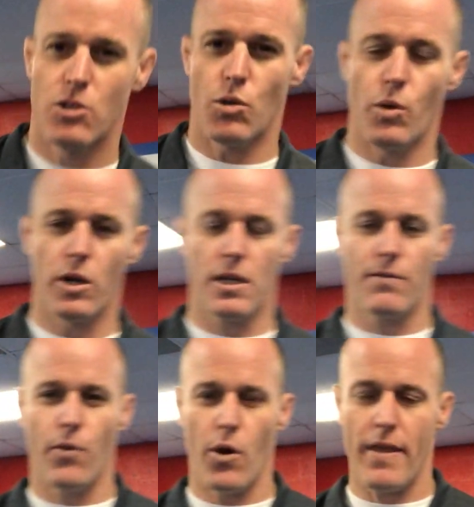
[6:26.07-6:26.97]
So we're
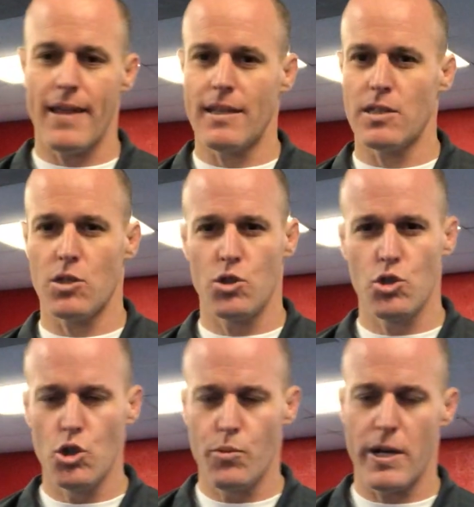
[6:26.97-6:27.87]
looking forward to that. That's a
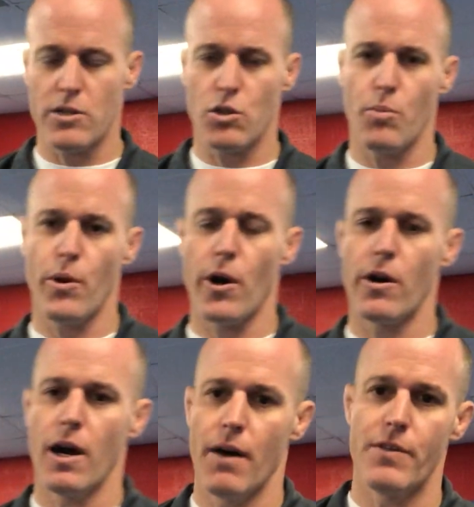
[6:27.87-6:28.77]
super integral
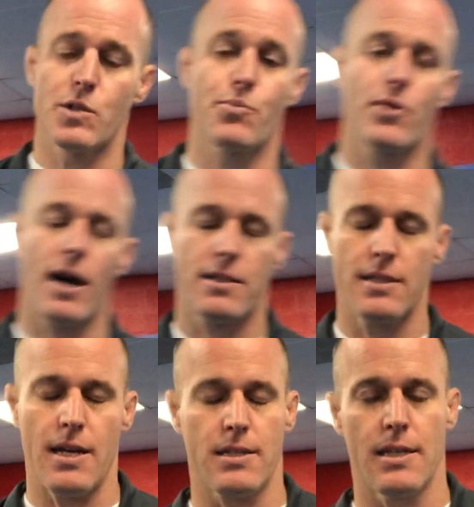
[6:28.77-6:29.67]
part of this
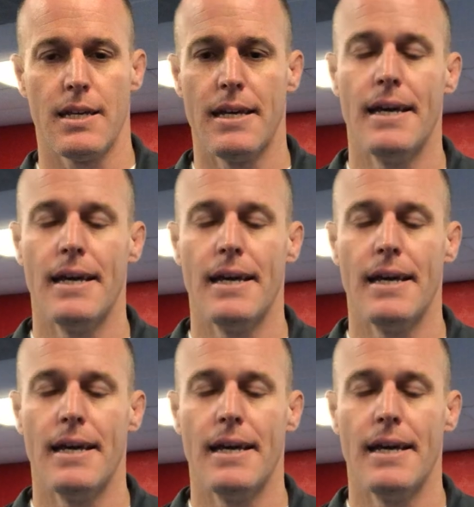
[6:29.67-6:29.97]
process.